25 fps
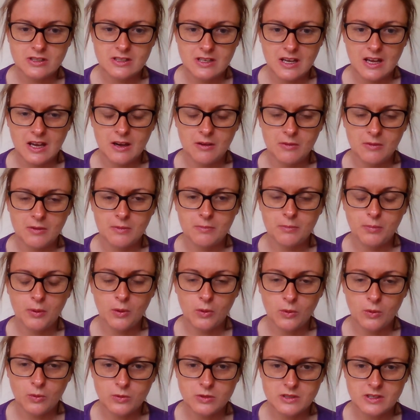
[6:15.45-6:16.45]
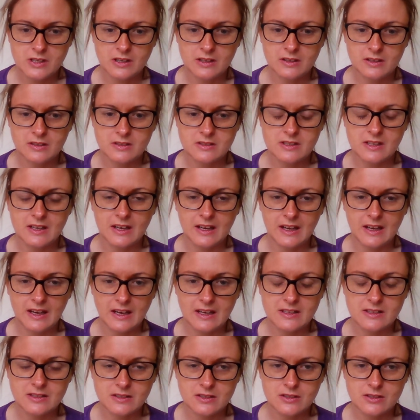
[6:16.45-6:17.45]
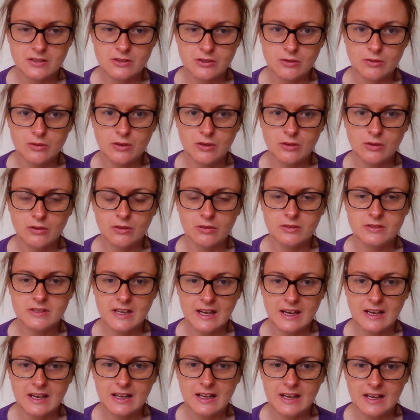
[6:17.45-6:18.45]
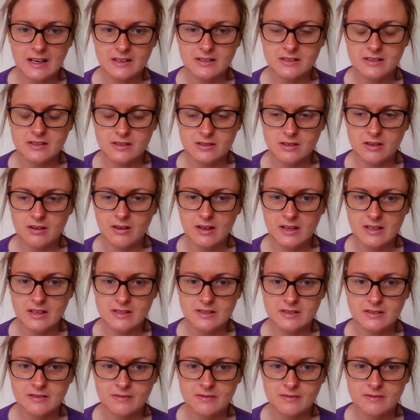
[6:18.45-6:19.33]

how important it is to do your daily exercise.